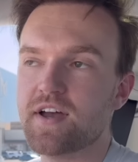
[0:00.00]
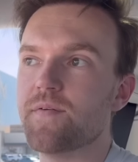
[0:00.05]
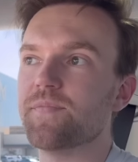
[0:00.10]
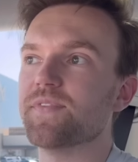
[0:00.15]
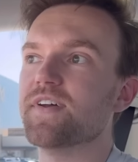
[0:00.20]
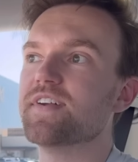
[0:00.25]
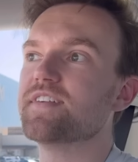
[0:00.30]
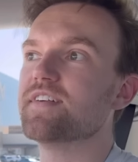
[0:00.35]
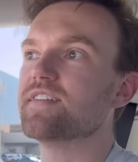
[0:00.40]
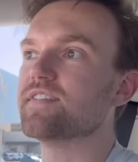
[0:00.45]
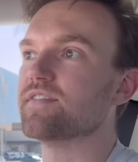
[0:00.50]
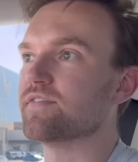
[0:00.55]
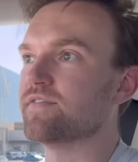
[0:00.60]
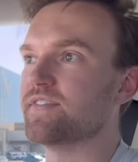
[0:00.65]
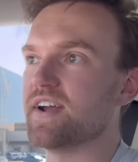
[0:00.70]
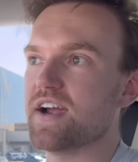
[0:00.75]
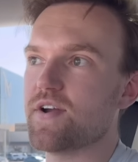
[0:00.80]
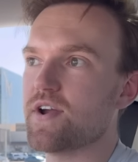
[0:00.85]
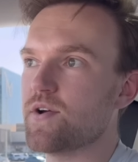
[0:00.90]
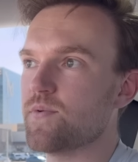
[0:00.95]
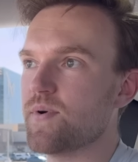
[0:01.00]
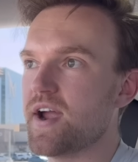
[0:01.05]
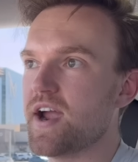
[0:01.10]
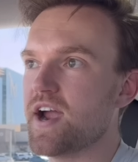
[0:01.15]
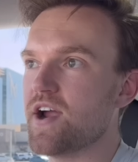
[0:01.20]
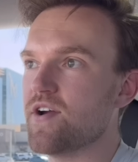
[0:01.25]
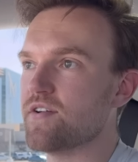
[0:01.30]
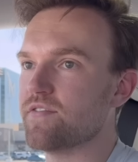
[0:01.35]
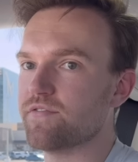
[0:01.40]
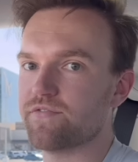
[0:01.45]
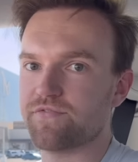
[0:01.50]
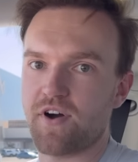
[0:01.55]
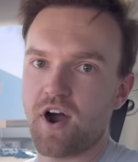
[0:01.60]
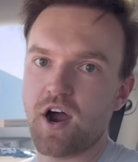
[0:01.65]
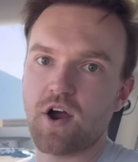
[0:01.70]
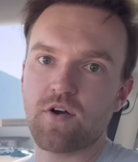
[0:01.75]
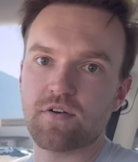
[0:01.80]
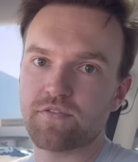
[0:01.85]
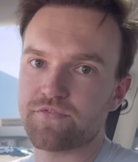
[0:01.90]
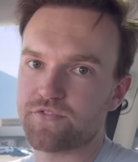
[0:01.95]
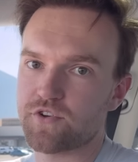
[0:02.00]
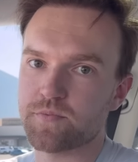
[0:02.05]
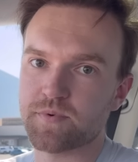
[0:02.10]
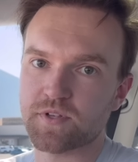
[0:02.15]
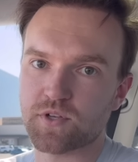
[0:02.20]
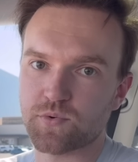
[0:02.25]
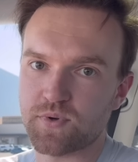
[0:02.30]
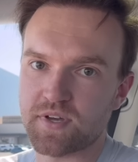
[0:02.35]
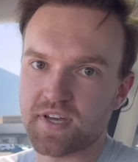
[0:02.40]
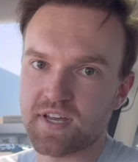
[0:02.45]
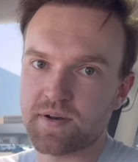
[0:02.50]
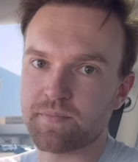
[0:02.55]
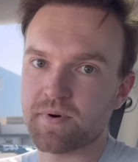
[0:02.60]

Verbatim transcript: This is very rare and far and few between,